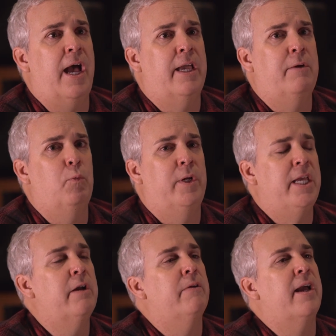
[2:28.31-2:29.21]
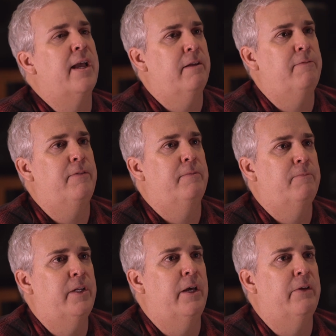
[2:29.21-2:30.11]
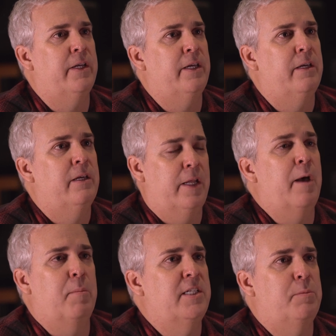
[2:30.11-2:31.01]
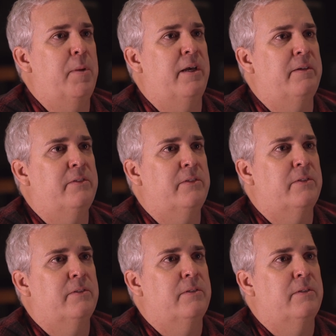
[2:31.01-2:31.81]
I would hear that kind of fidelity at my space.